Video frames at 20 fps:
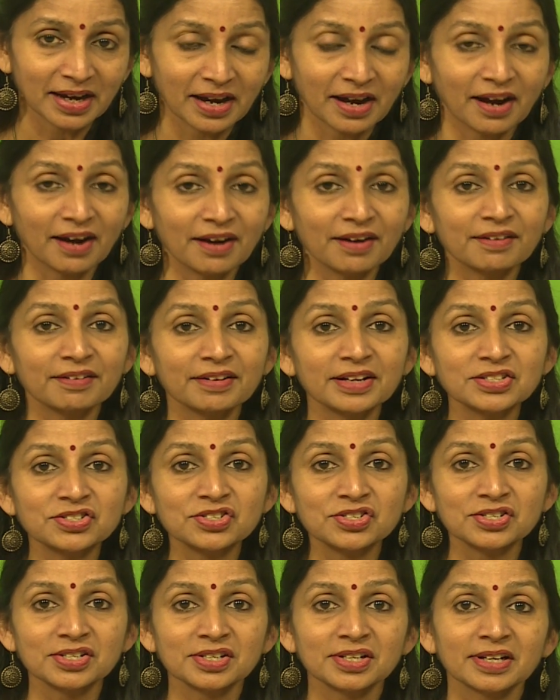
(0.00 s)
a
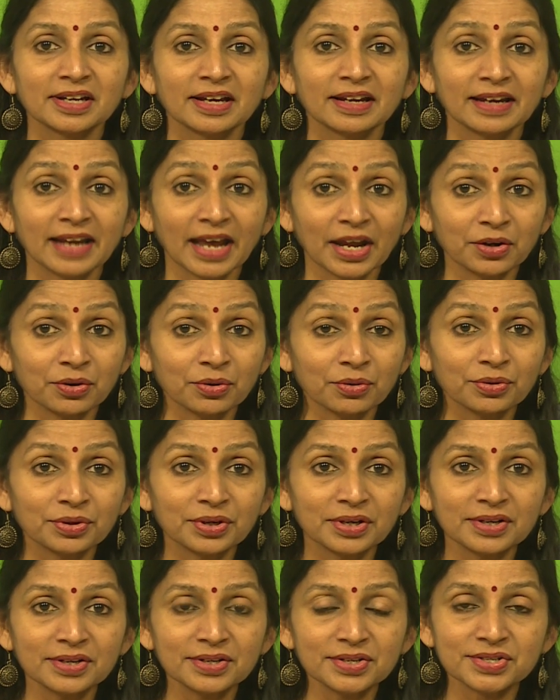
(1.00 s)
rich
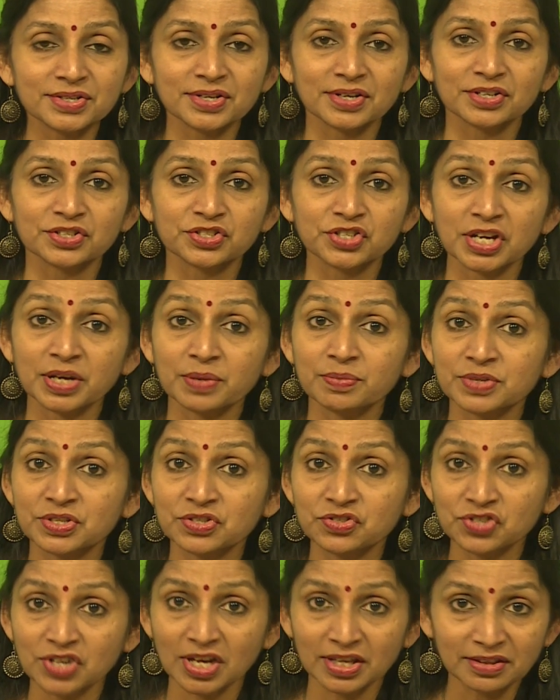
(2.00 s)
landowner, Sir James
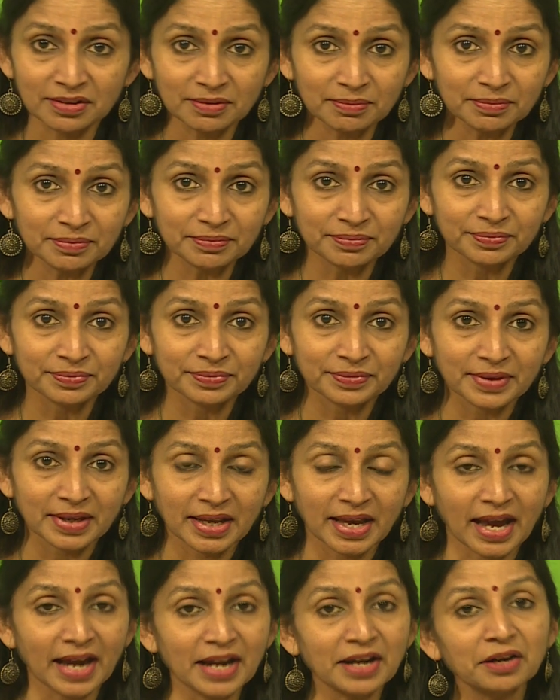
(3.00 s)
Chatham,
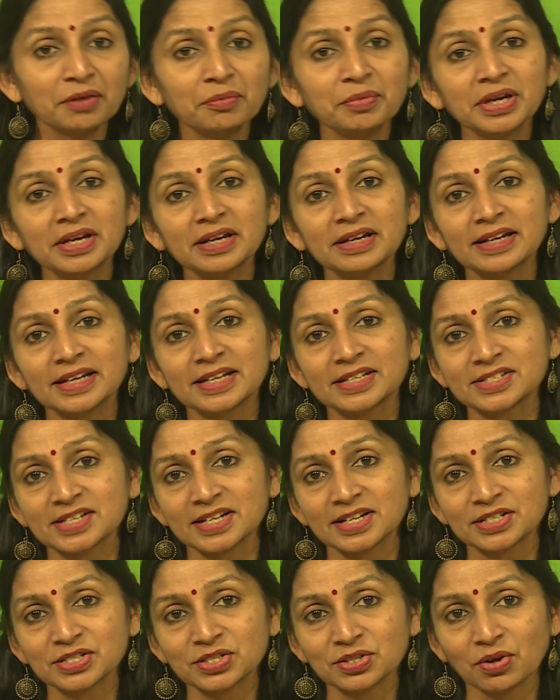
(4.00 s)
and a
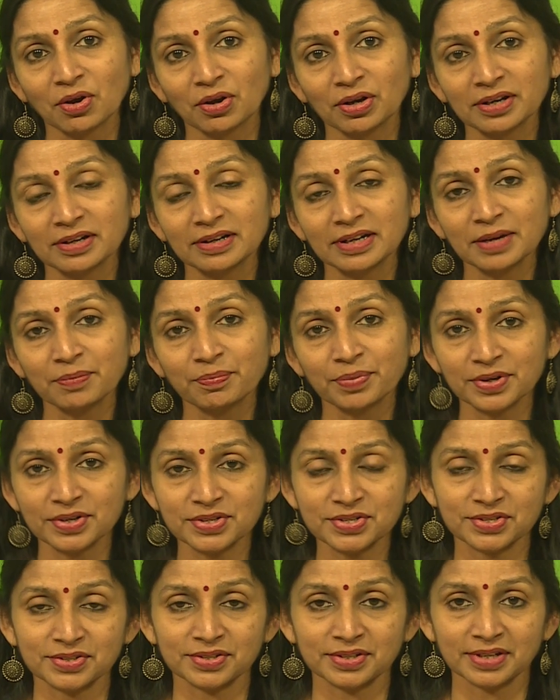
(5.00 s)
middle-aged scholarly
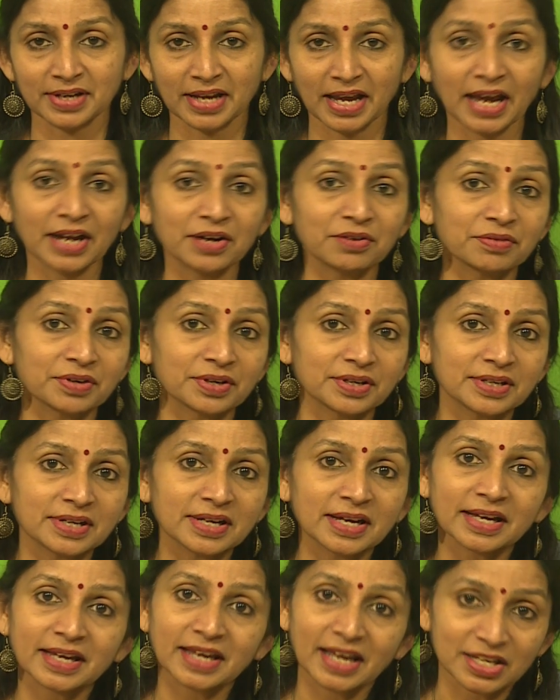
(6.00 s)
person, Edward
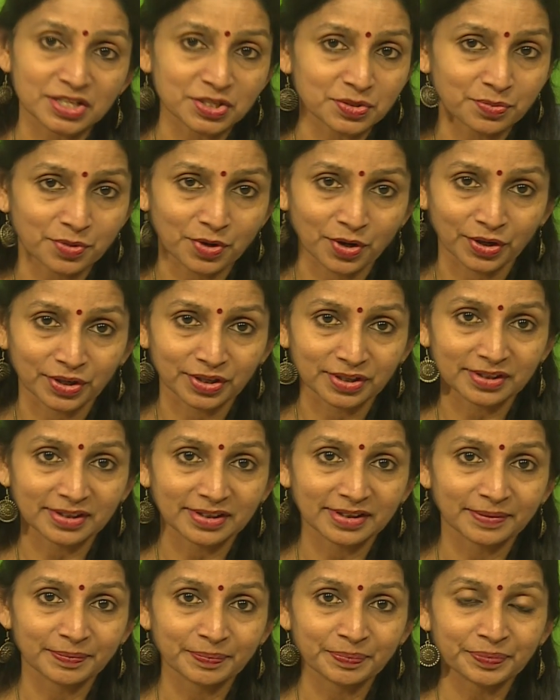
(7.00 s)
Casaubon.
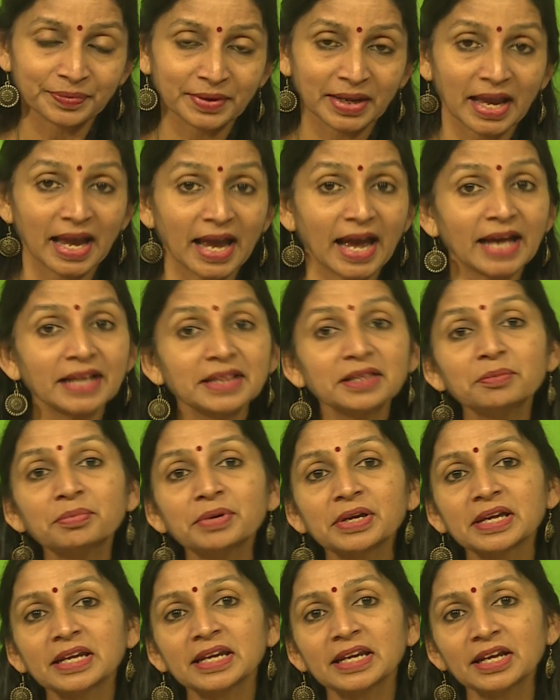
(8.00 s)
At the
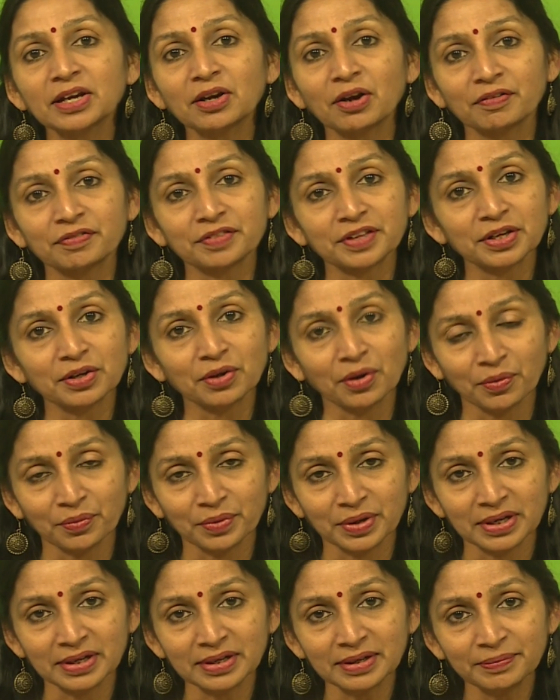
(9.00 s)
beginning of the
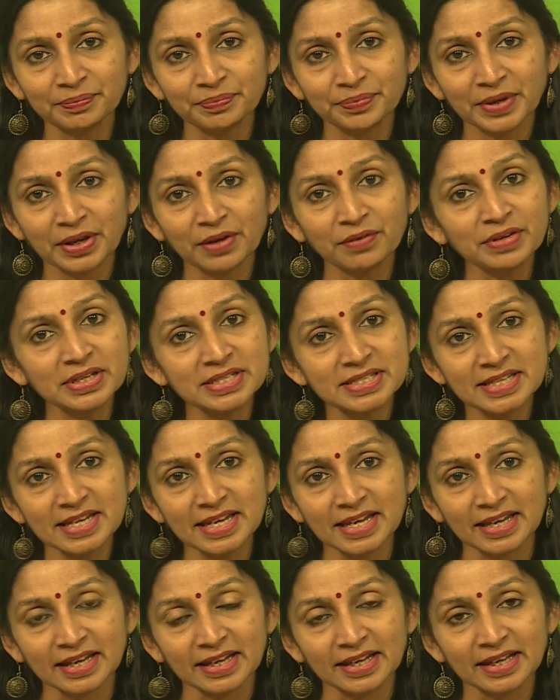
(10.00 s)
novel, we
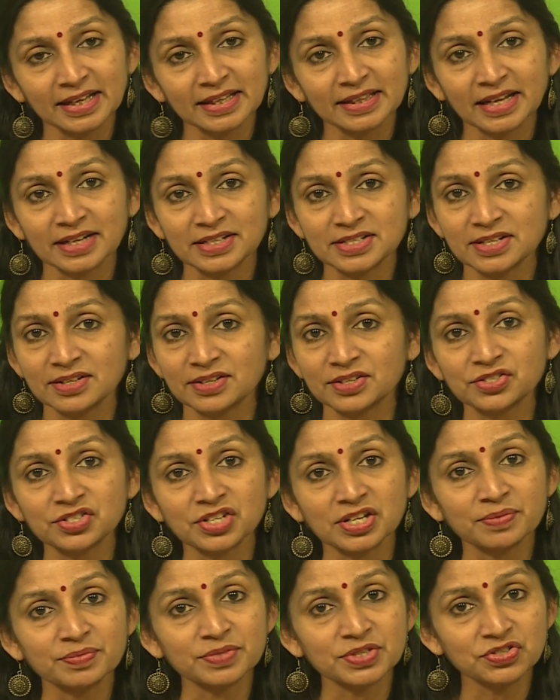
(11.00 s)
see that Sir
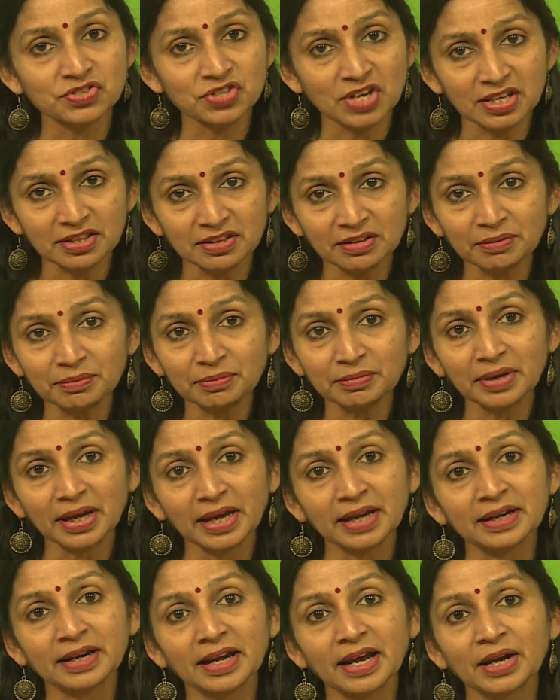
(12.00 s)
James Chatham
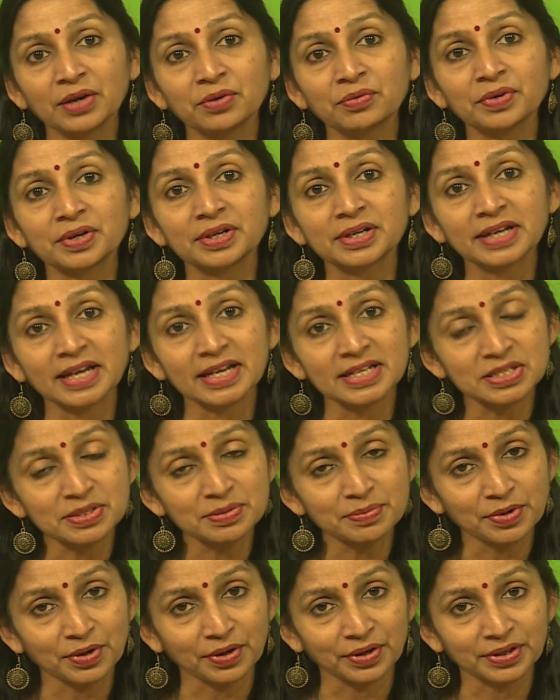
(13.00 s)
and Edward
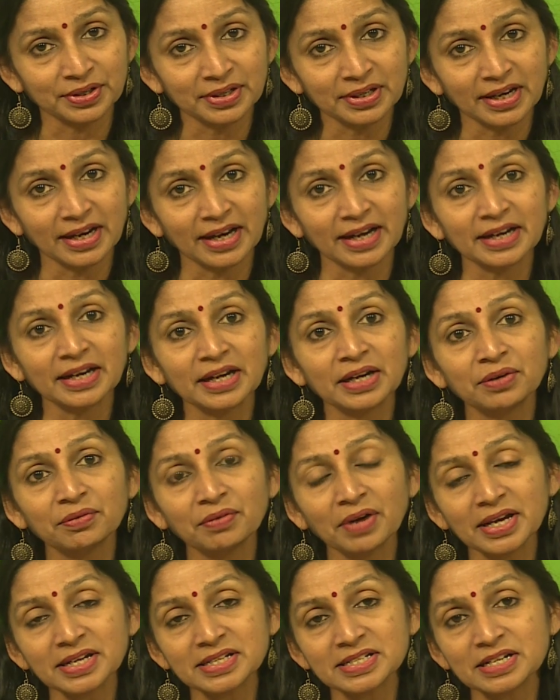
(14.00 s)
Casaubon are
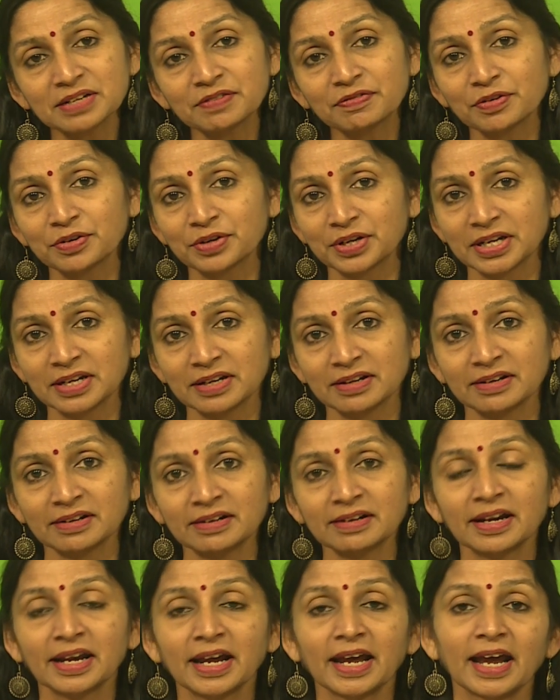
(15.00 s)
invited for dinner
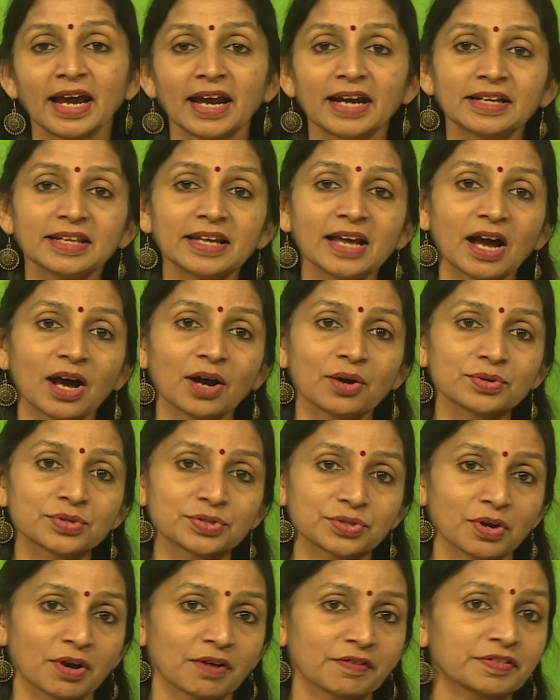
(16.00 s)
at the house
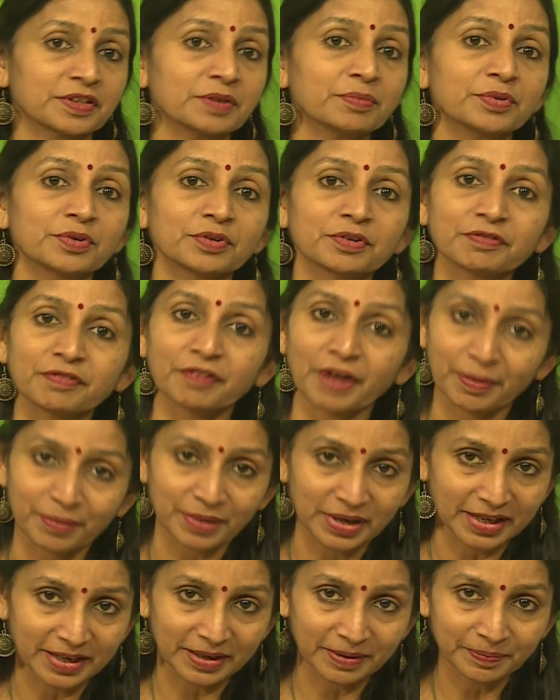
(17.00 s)
of the Brooke
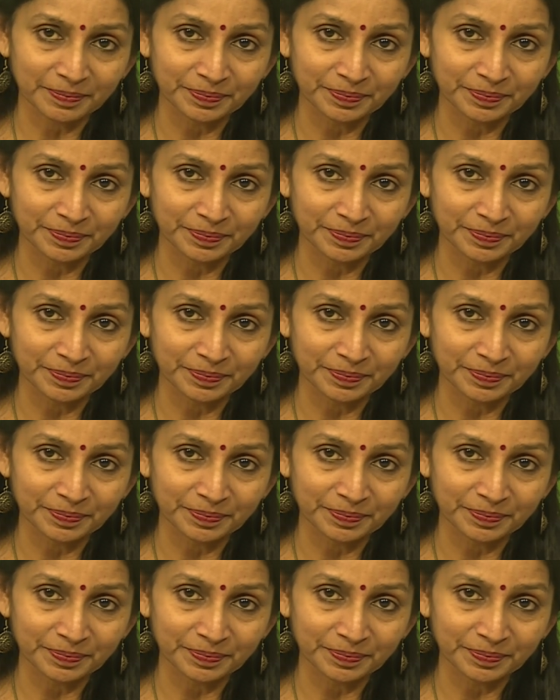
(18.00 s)
family.